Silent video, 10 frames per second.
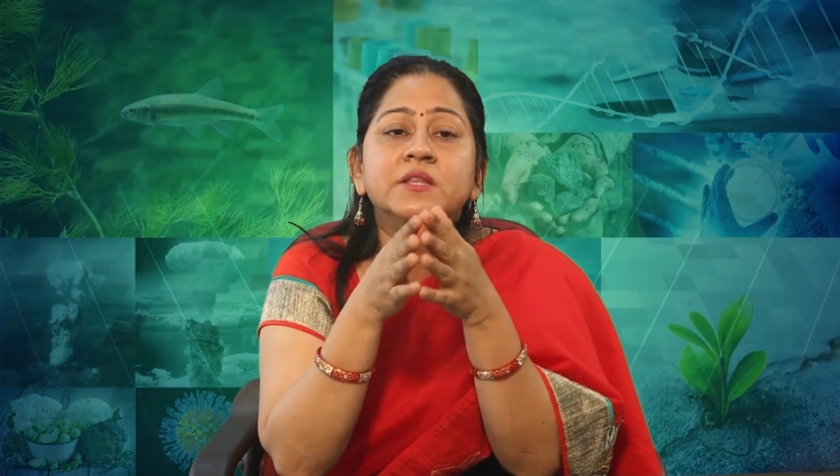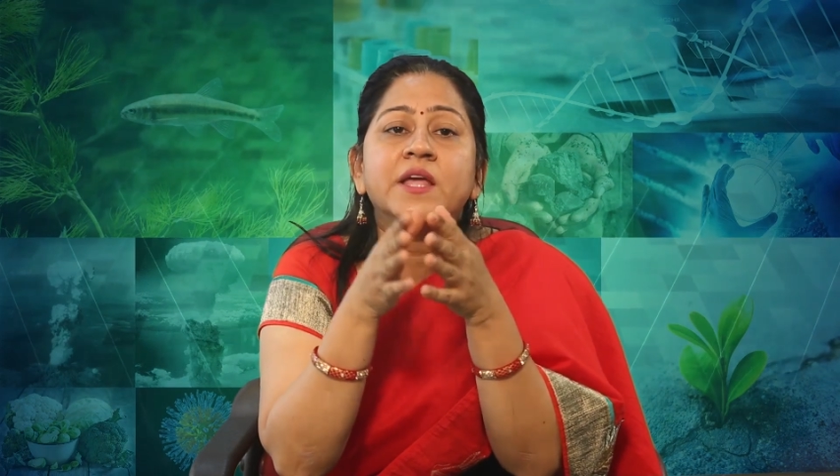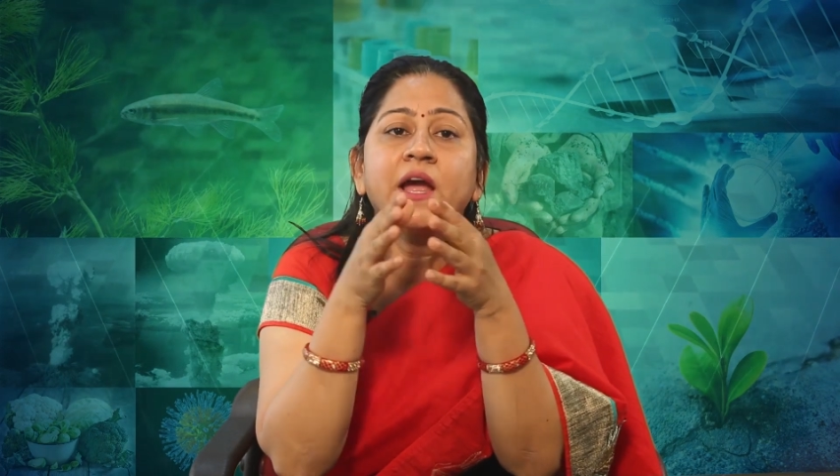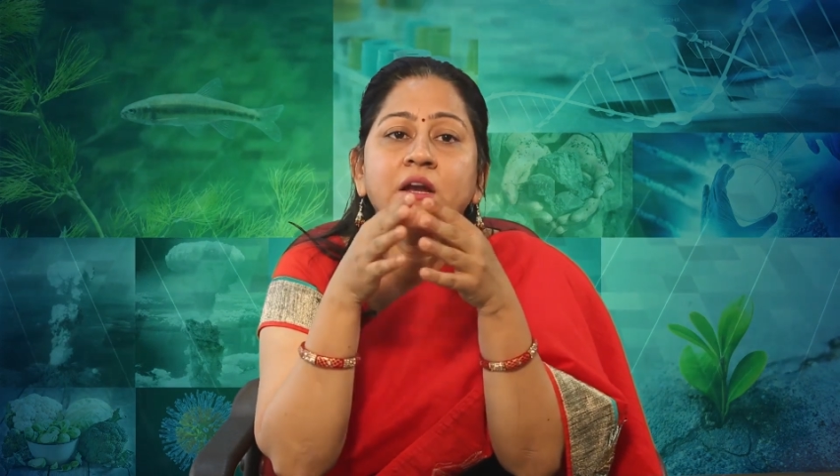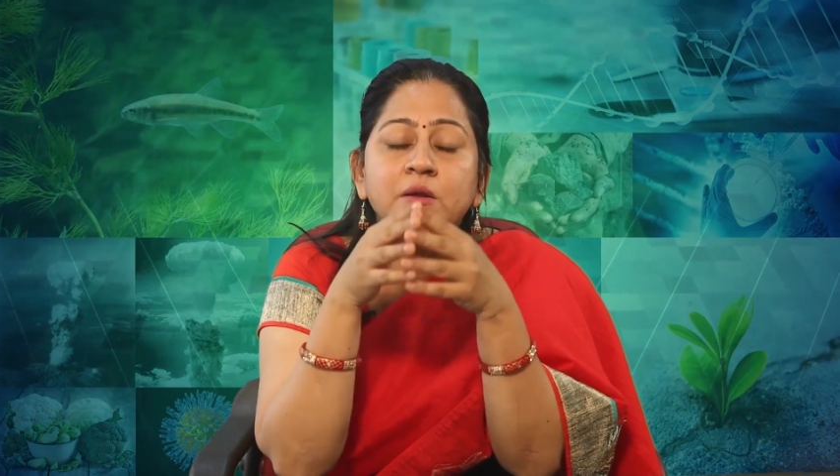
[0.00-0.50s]
they
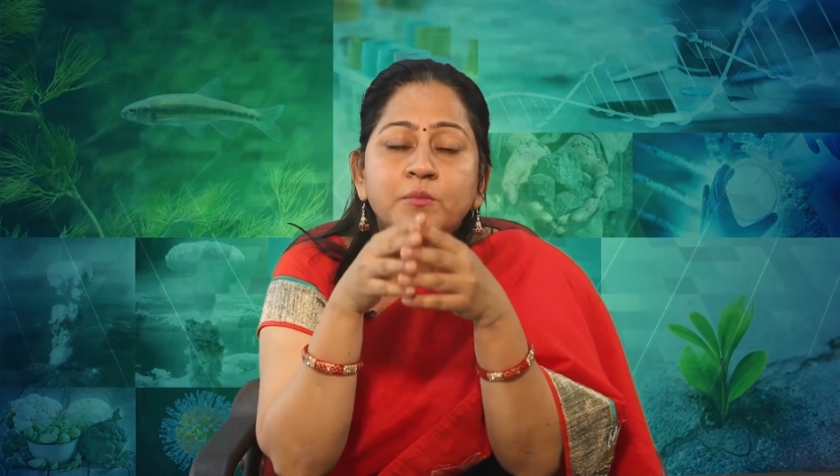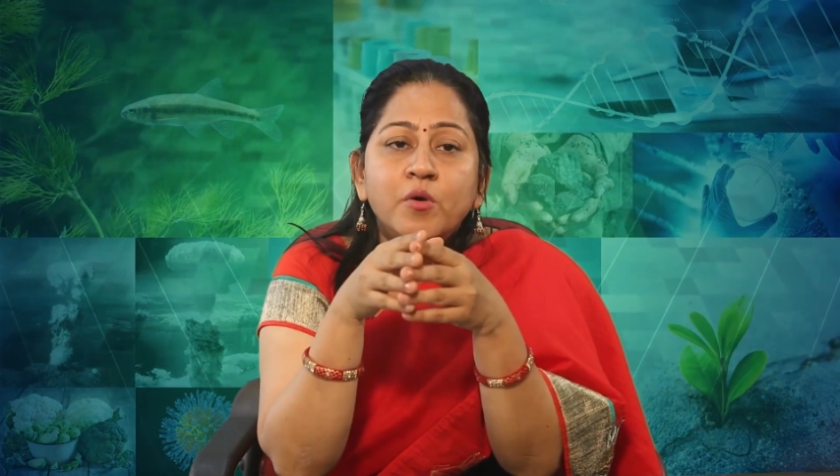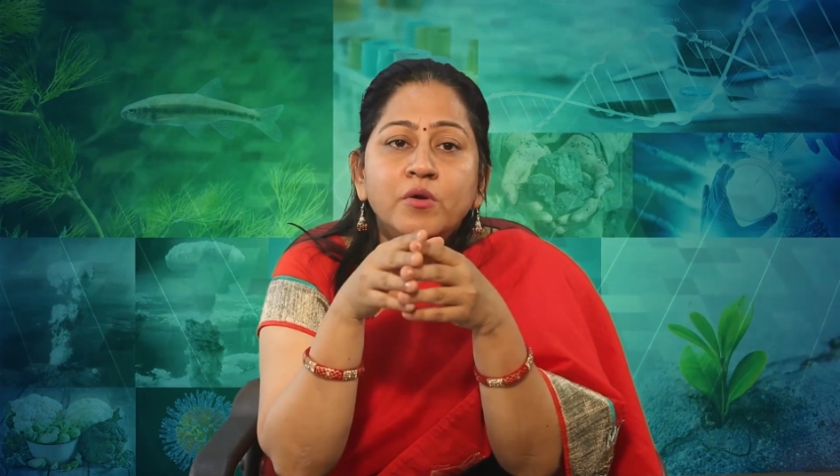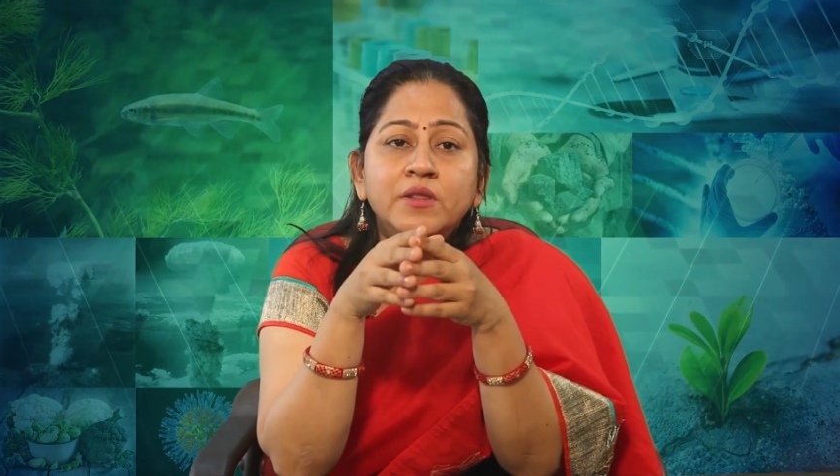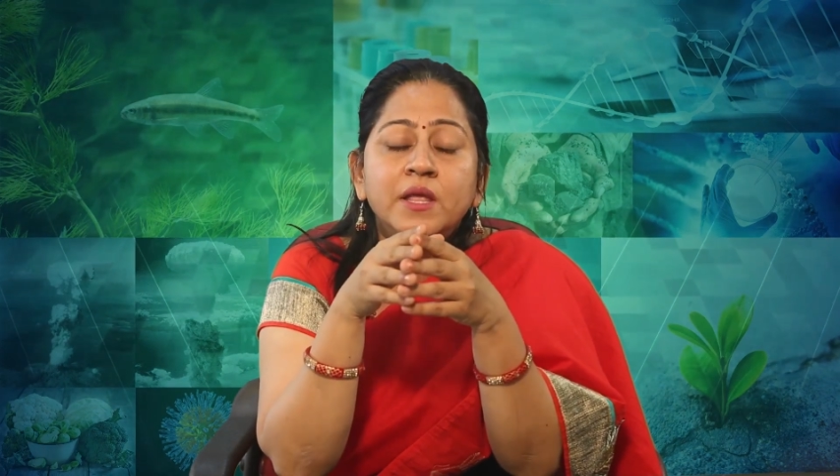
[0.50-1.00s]
act
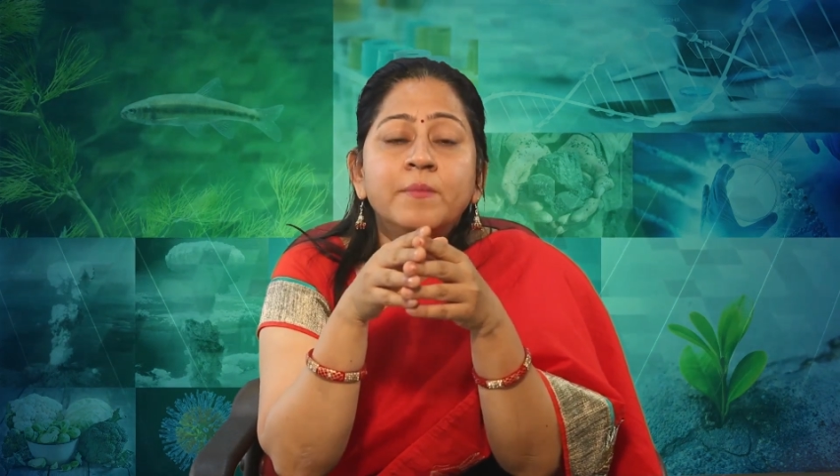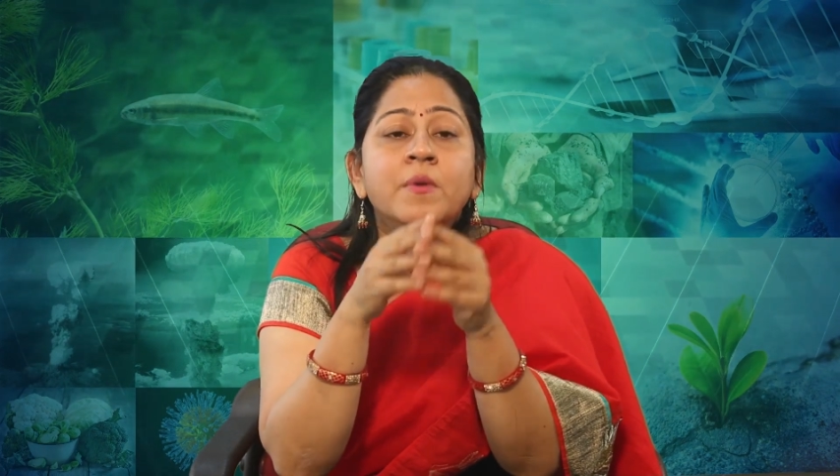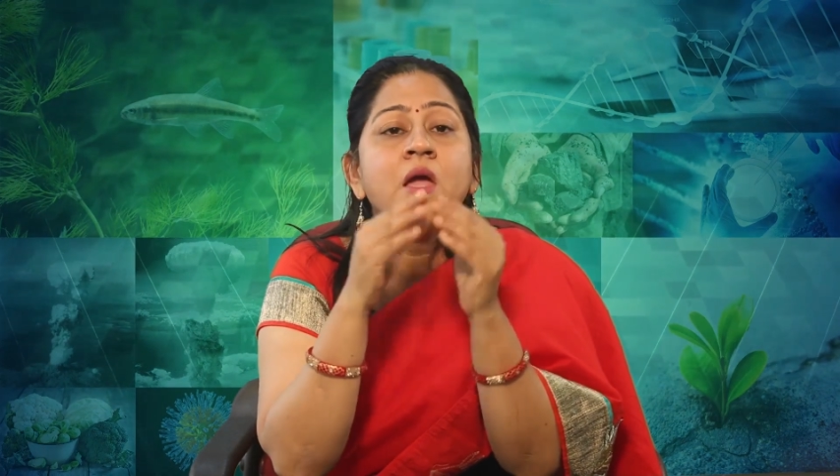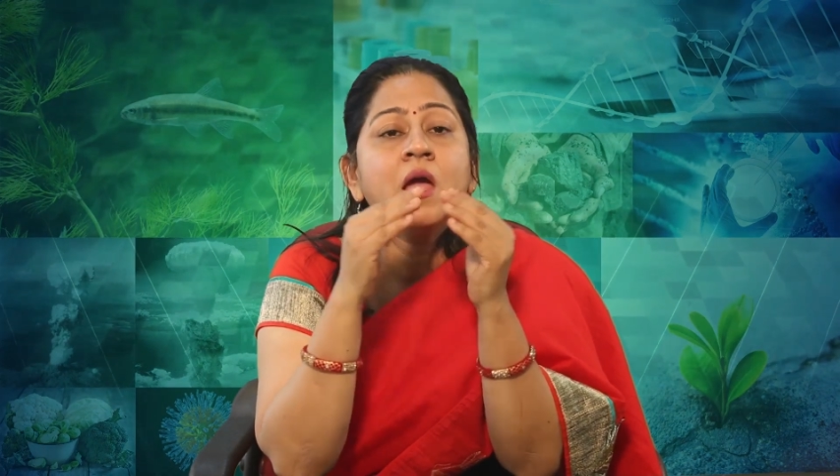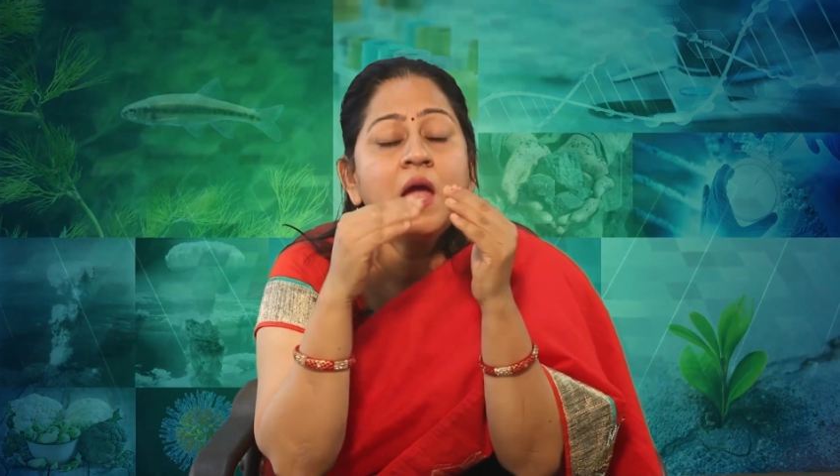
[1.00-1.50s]
upon them,
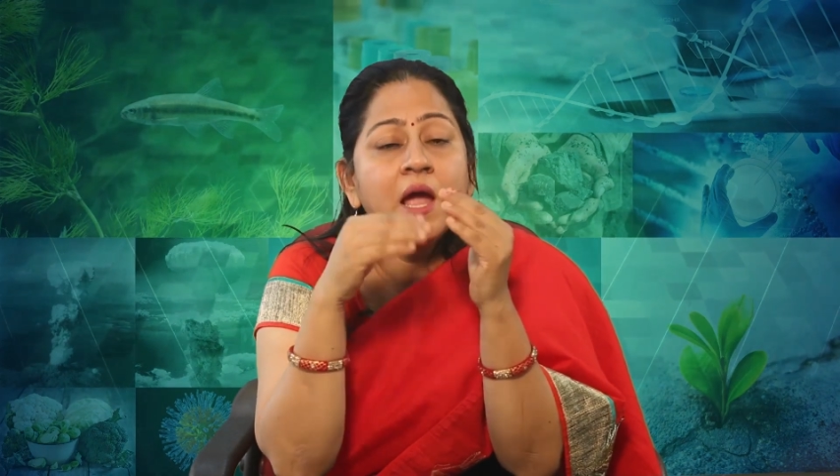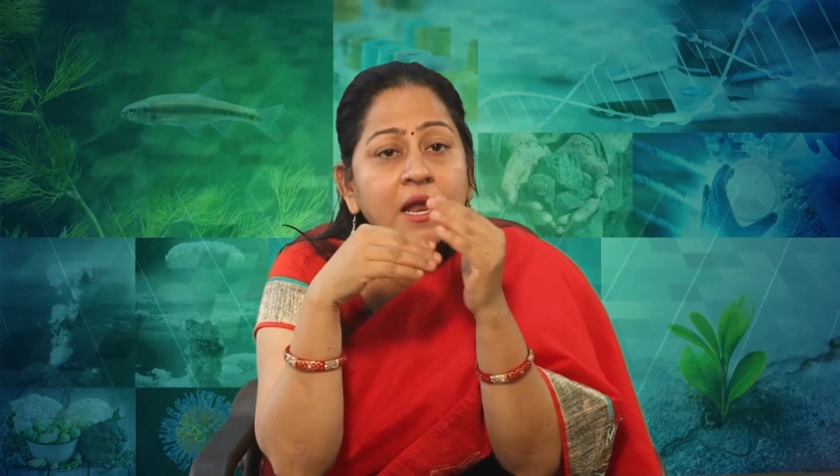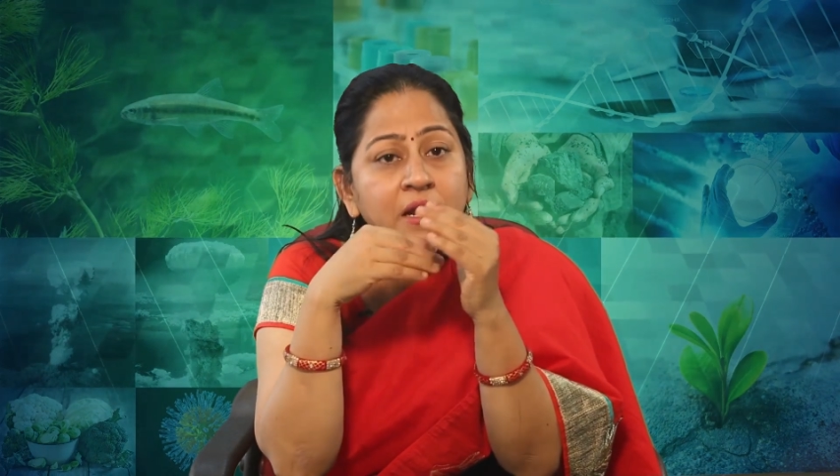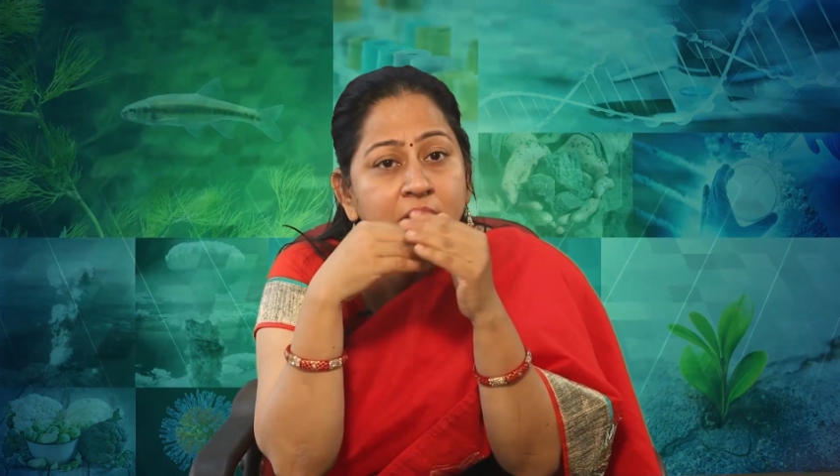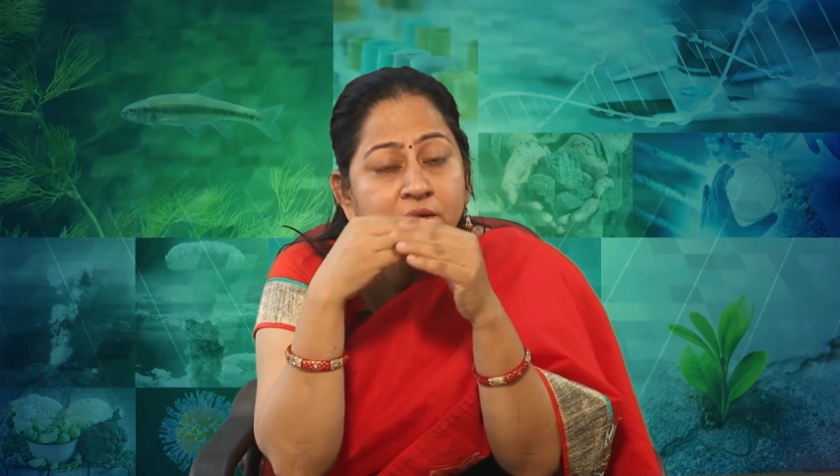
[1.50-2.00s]

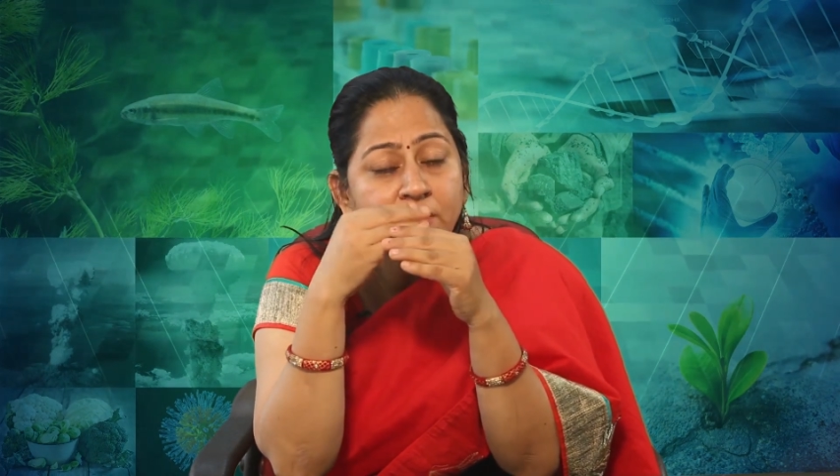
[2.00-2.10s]
and